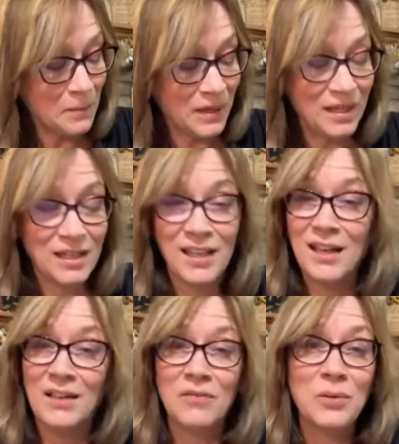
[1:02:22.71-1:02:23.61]
but yeah,
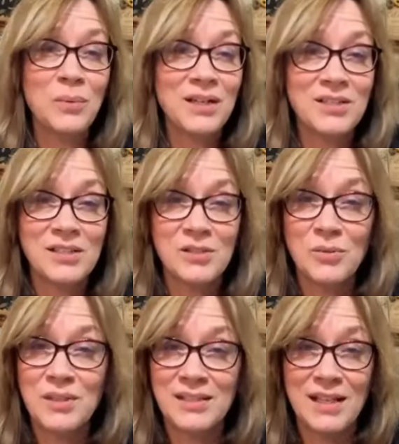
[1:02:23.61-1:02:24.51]
if you want to just
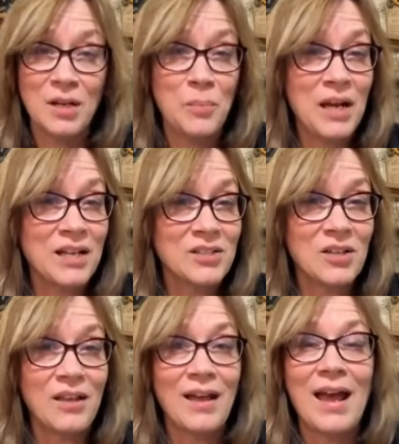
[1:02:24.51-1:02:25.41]
do the decoupage,
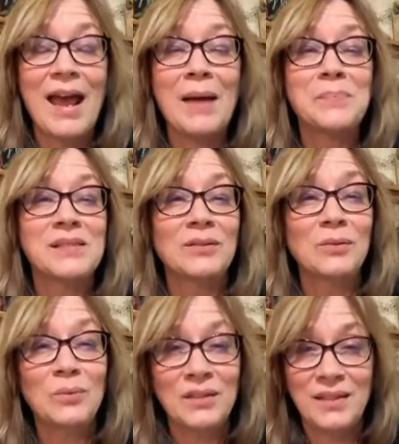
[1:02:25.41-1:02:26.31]

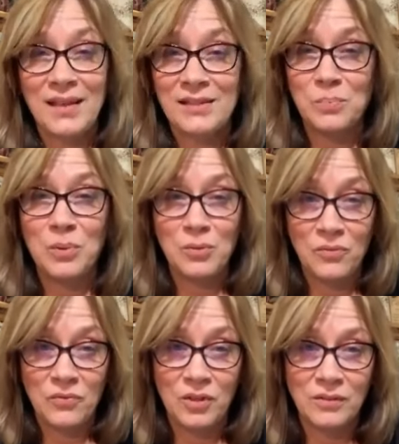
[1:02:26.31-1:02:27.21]
absolutely, that's
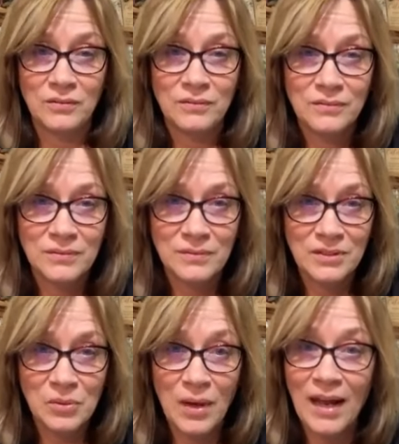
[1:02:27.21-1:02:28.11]
beautiful.
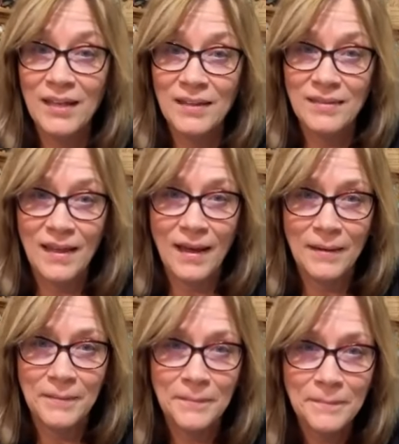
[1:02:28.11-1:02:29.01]
So I get
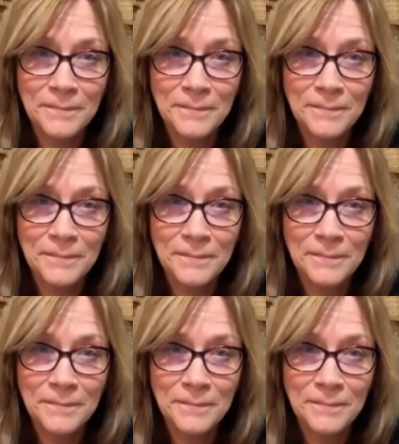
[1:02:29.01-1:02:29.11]
that.